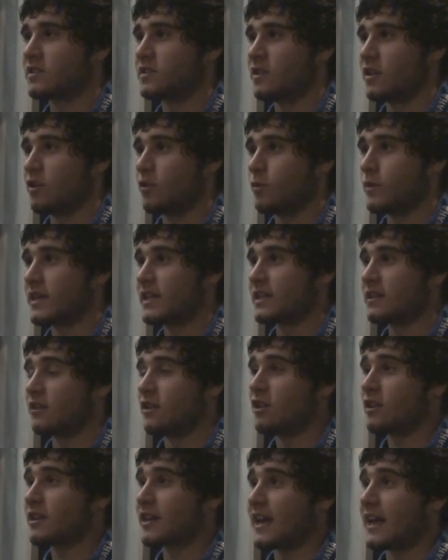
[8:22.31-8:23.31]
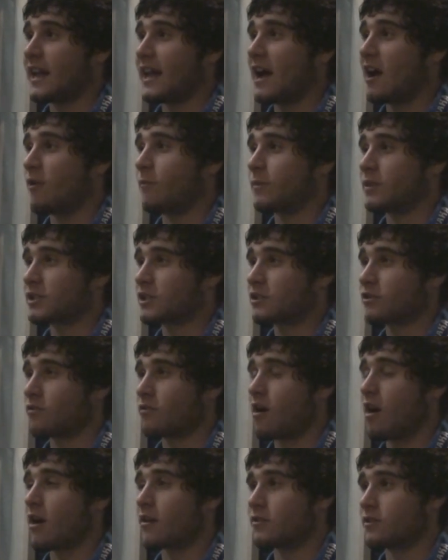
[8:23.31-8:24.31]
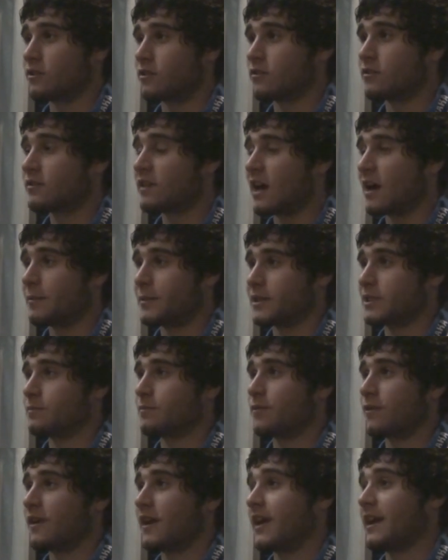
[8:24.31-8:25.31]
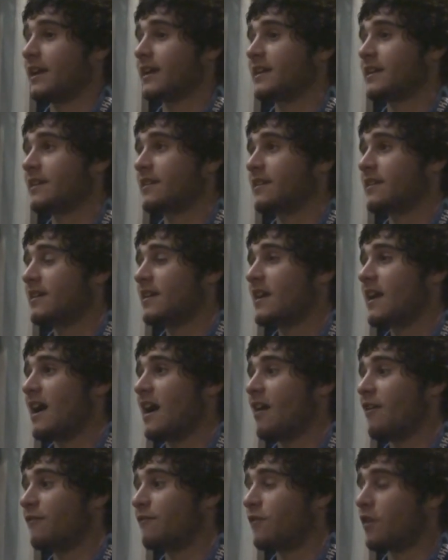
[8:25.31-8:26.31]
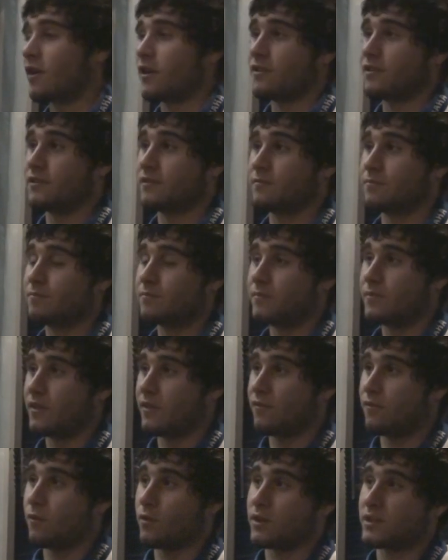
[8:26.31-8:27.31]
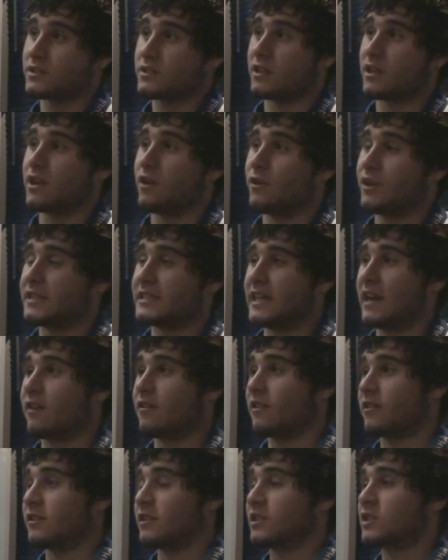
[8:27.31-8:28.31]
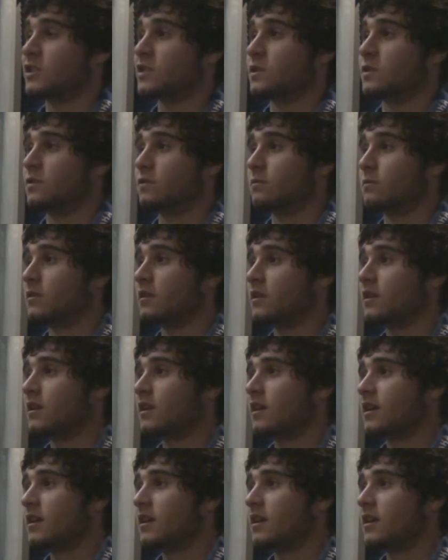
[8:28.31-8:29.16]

So we can look at how much throttle, how much brake, how far the forks are going down on the tube,